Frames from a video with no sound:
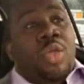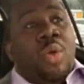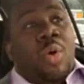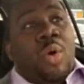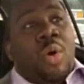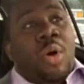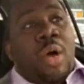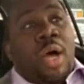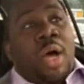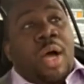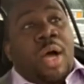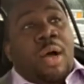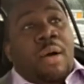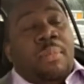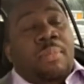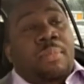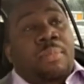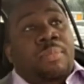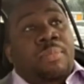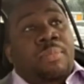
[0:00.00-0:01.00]
your
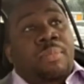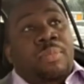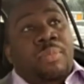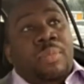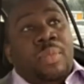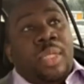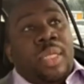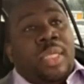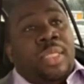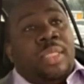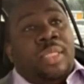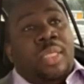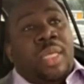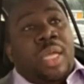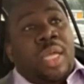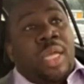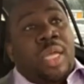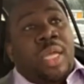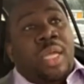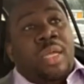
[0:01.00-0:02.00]
um let's
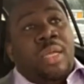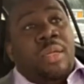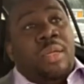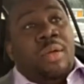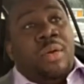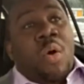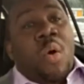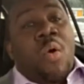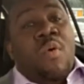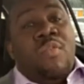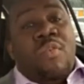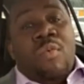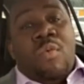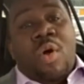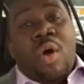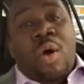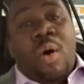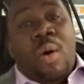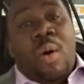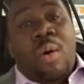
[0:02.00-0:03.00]
say
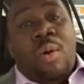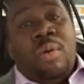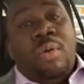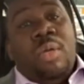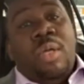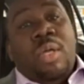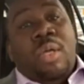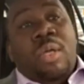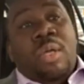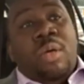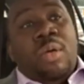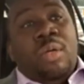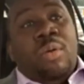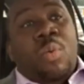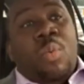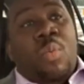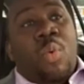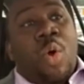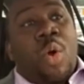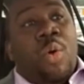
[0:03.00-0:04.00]
overall
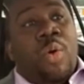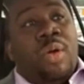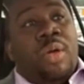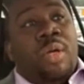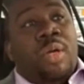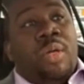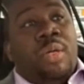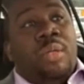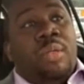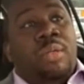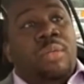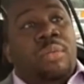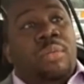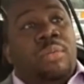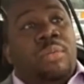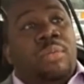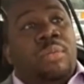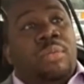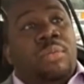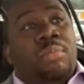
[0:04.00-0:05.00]
work
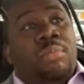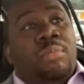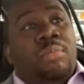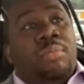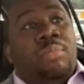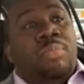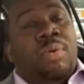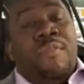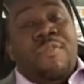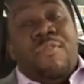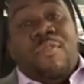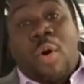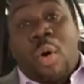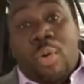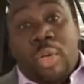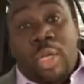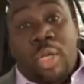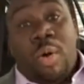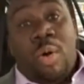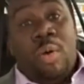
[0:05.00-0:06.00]

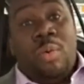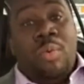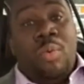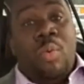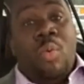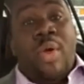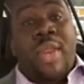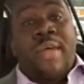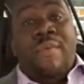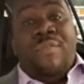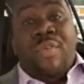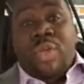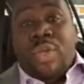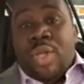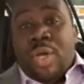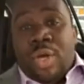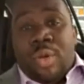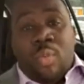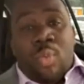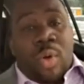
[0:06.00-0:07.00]
portfolio? What have you
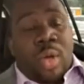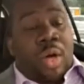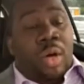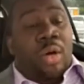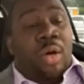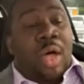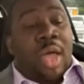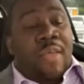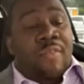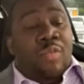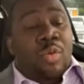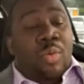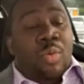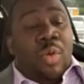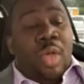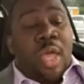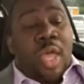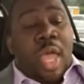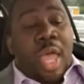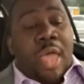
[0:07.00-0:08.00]
done well? Have
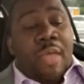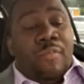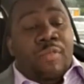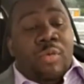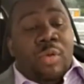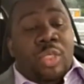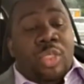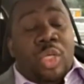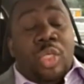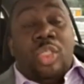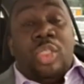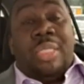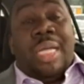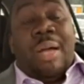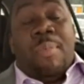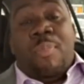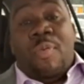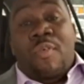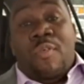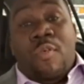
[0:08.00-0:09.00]
you have, is your
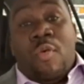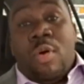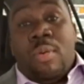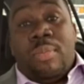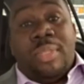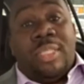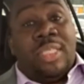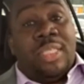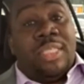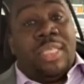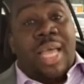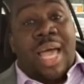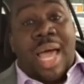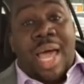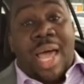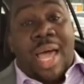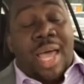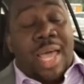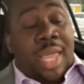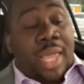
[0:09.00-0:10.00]
job performance is it
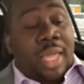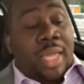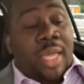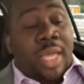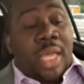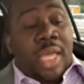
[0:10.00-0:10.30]
high?